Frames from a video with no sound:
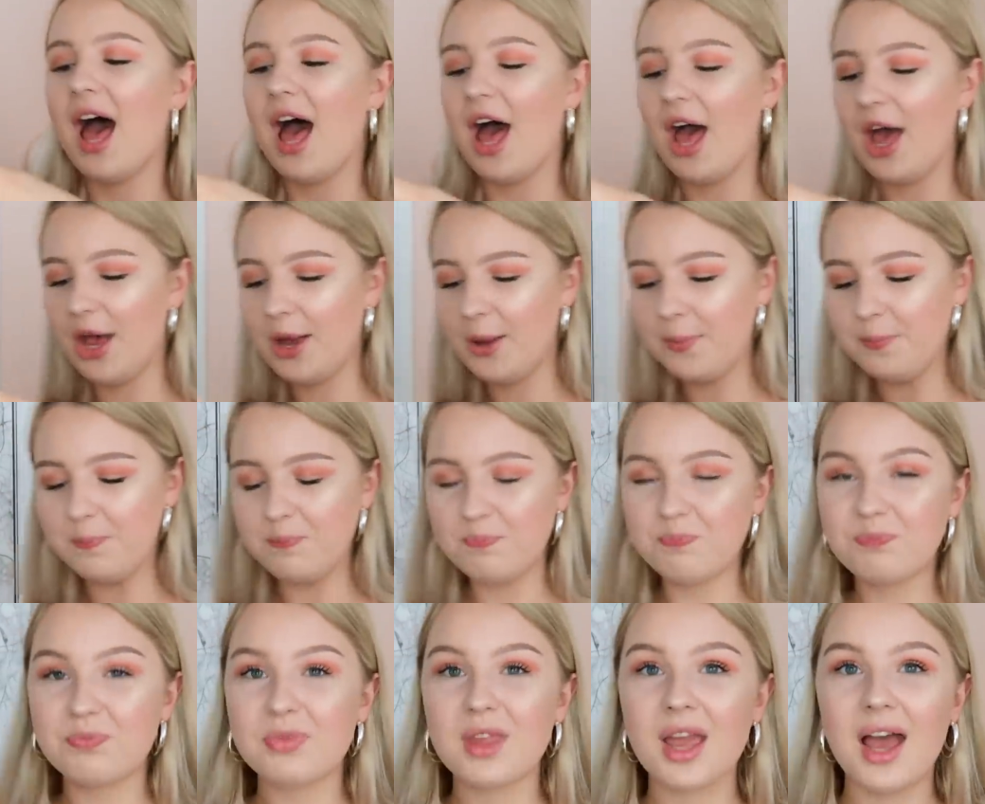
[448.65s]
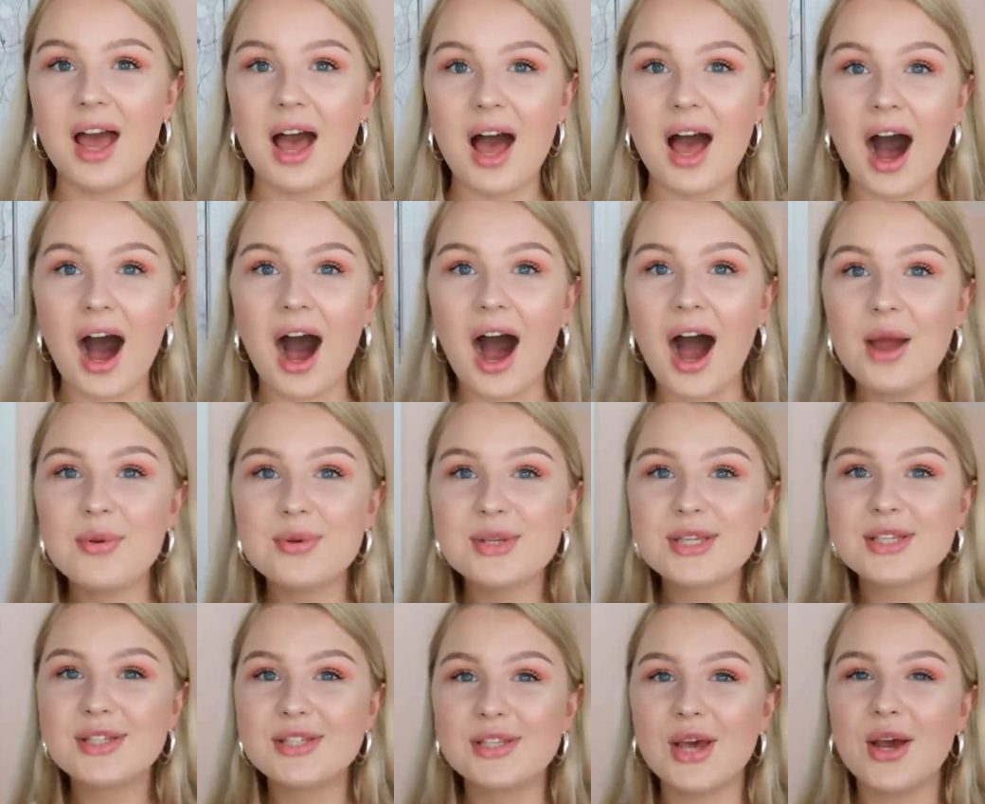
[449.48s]
I
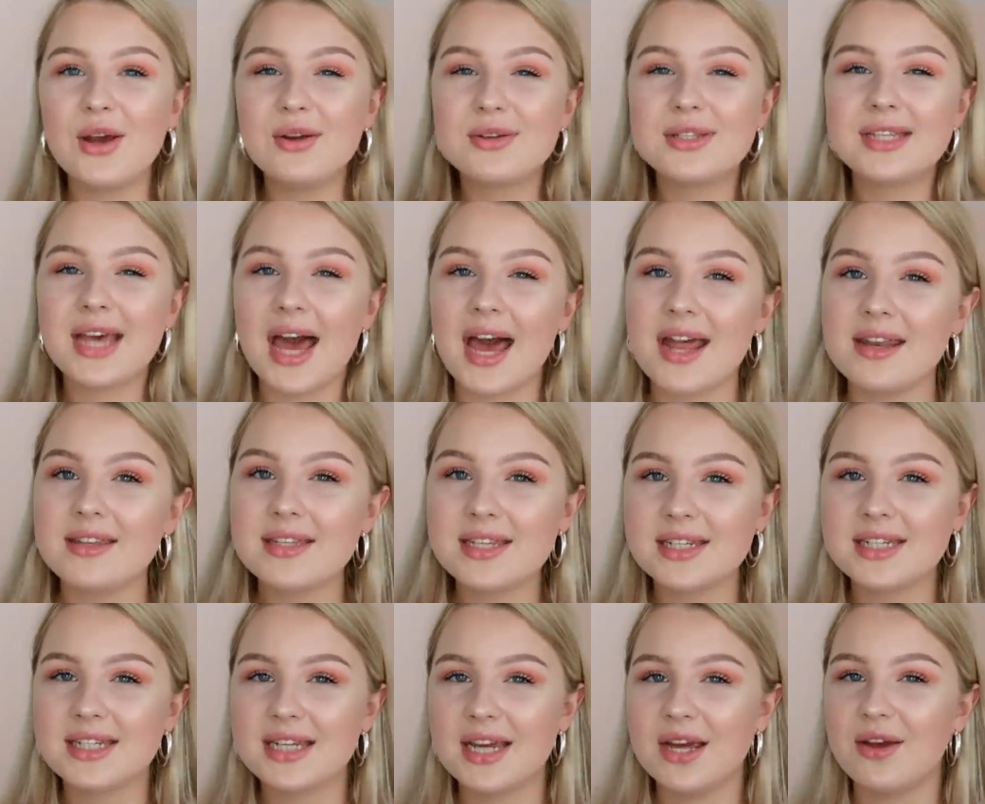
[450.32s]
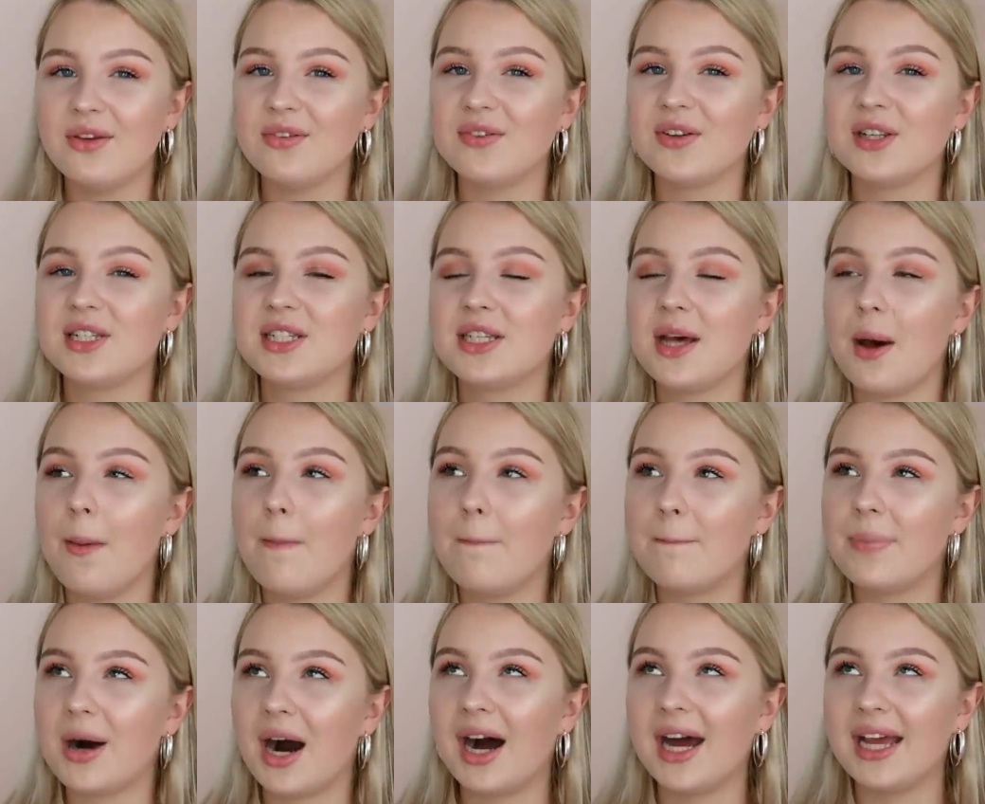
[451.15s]
was so tentative to
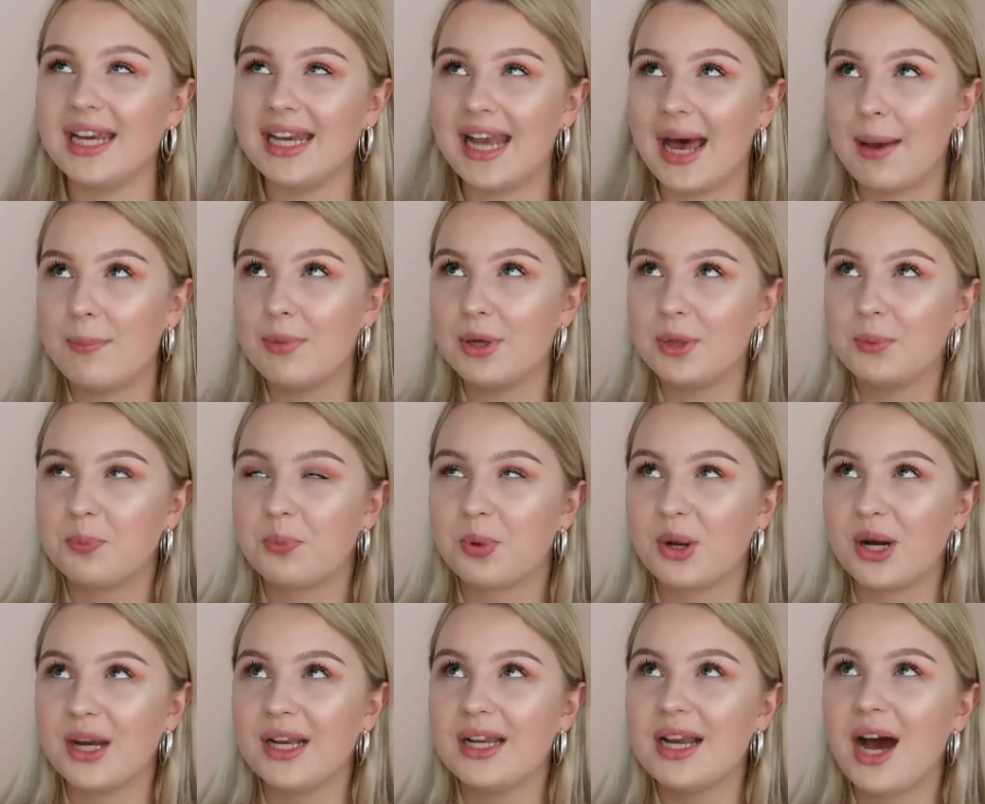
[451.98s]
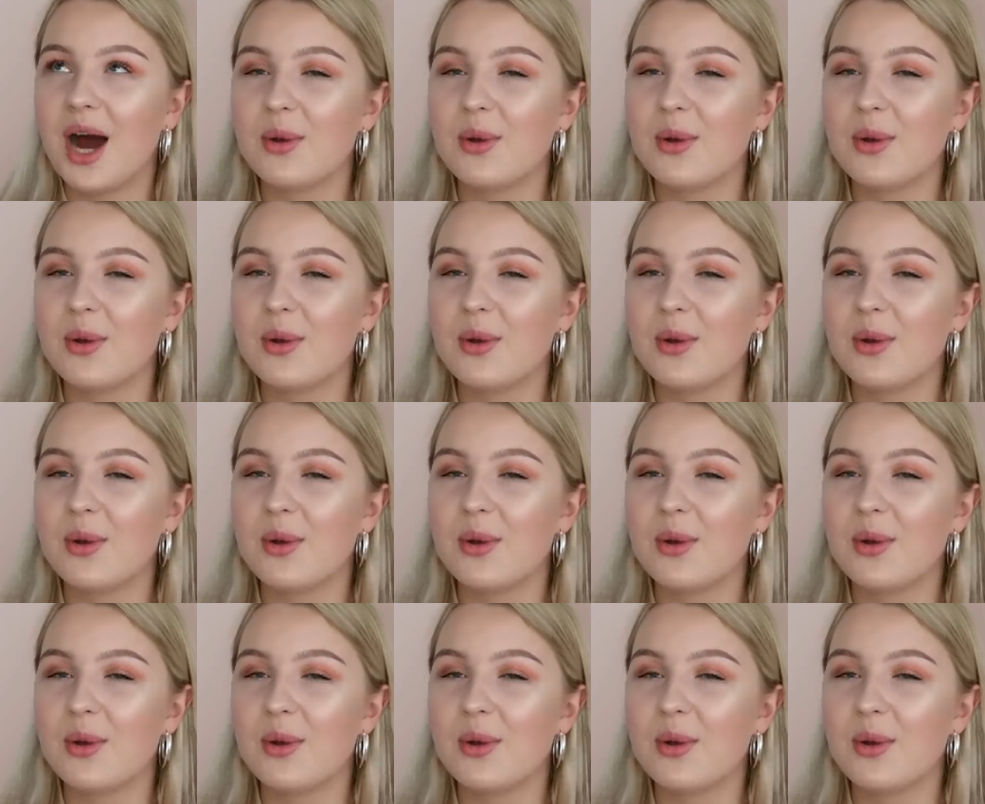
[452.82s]
buy leopard print.